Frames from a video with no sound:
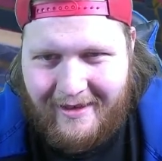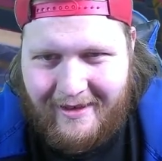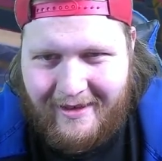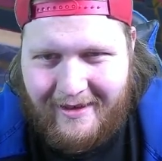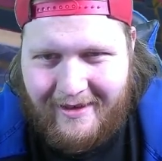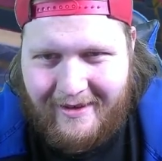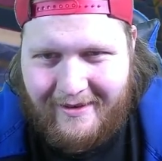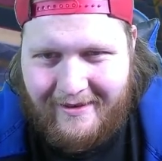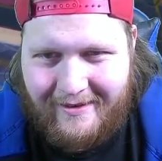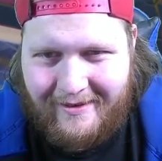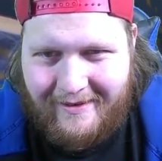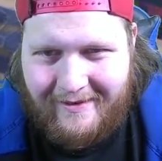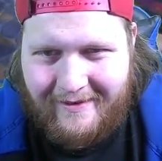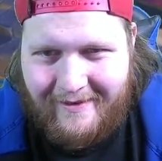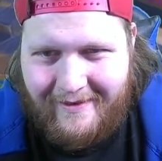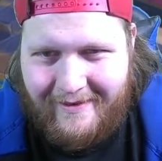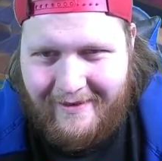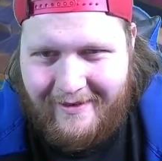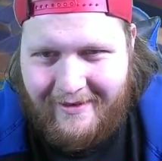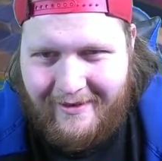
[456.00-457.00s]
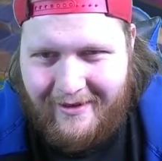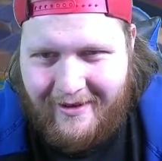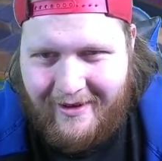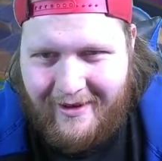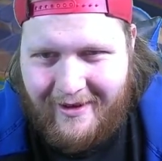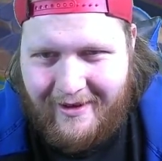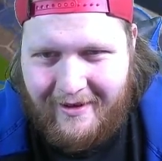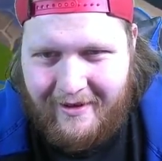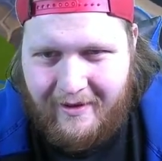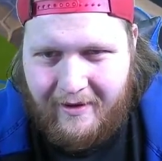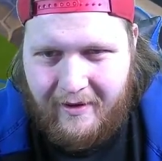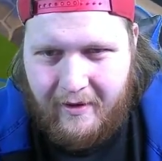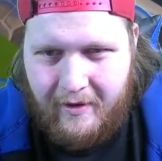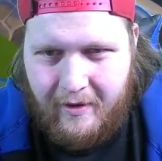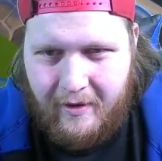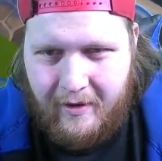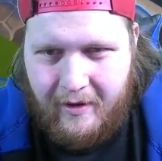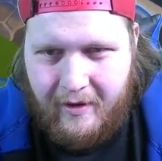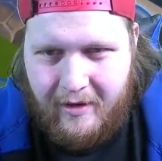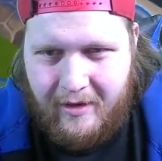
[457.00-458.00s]
Oh, look.
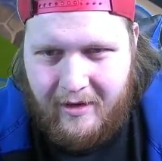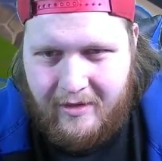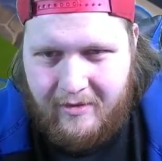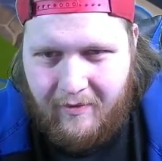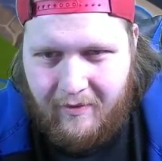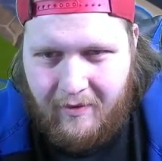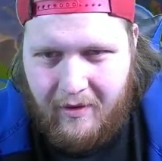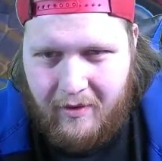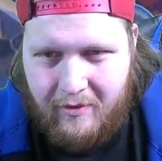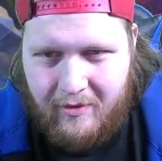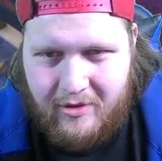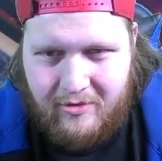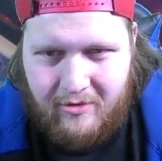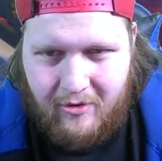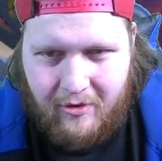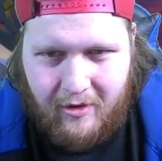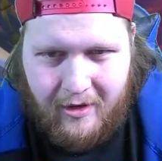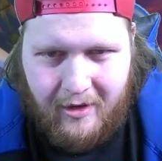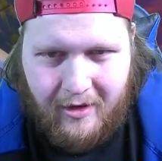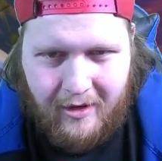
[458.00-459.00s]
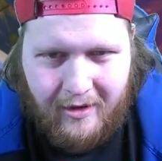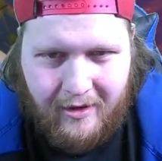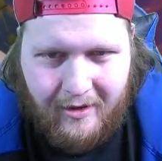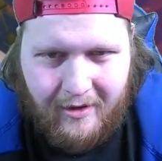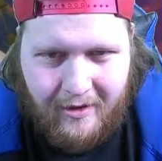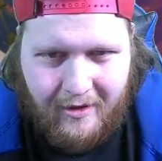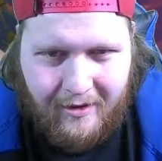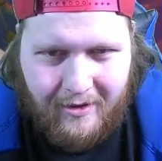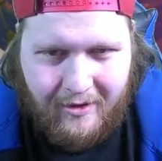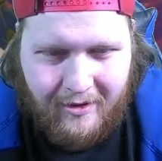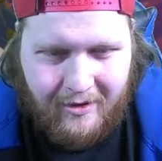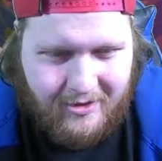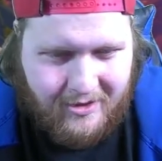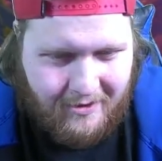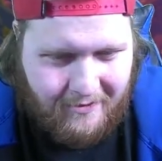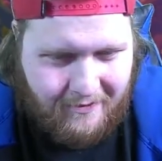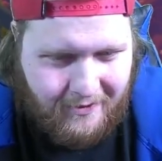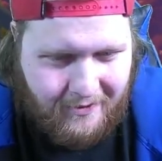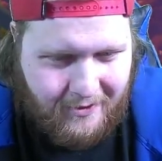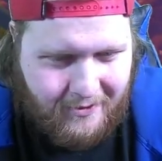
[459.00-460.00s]
It's Fluke struggling. Looks
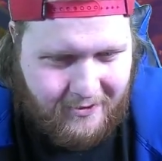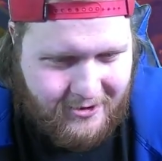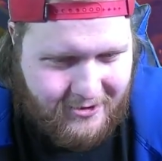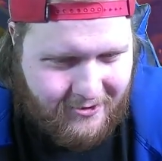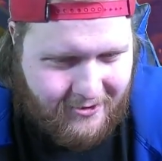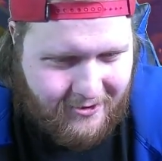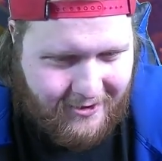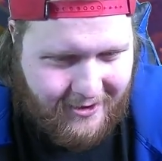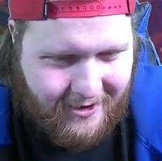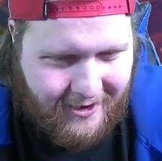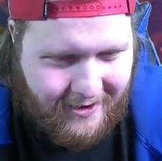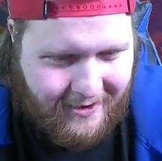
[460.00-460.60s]
like Fluke's struggling.